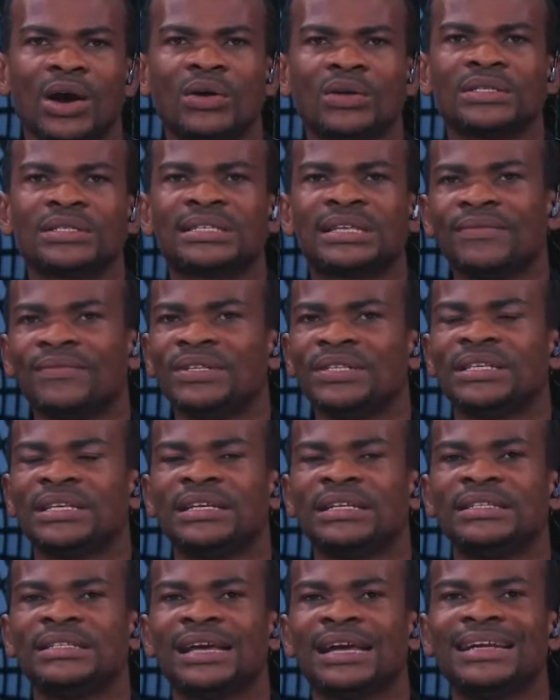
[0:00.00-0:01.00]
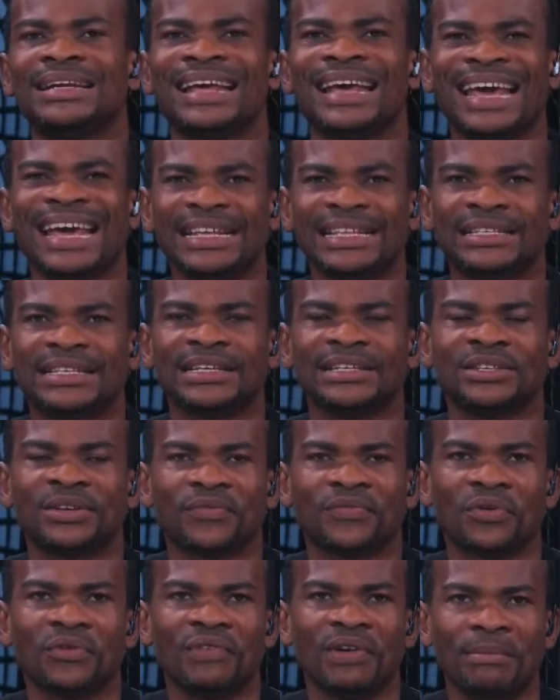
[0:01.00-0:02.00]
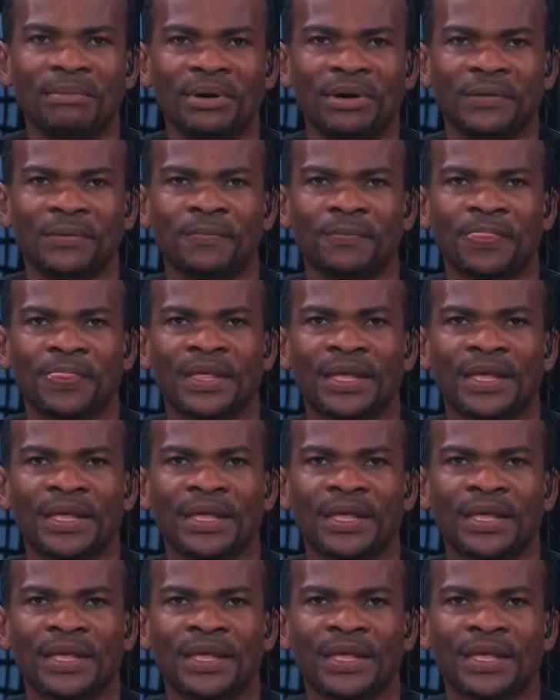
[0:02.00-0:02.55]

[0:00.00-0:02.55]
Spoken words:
on 17th and 18th of November.